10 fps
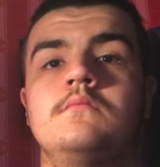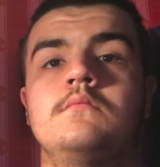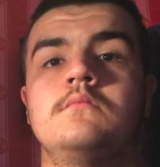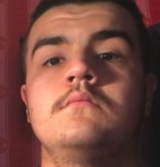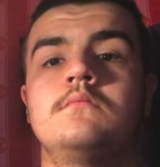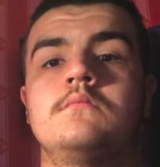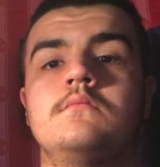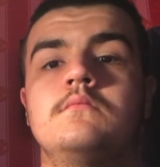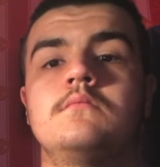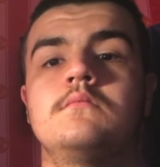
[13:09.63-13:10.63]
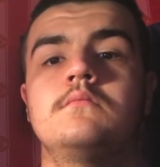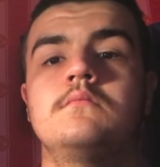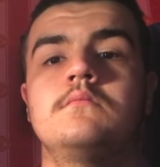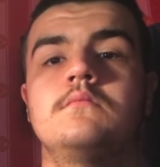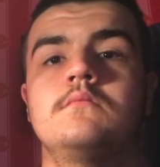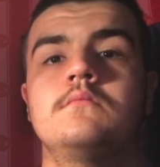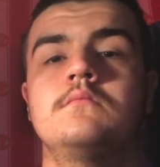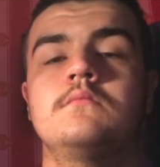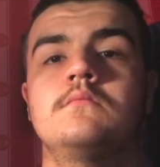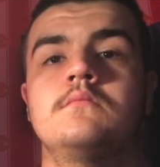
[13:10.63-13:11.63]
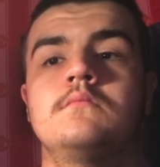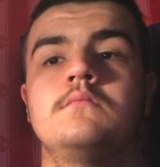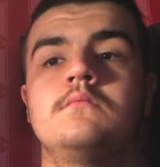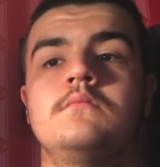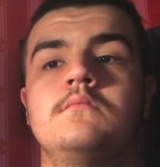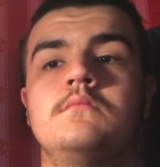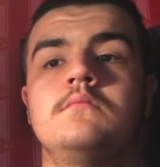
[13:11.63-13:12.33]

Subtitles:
This person isn't speaking.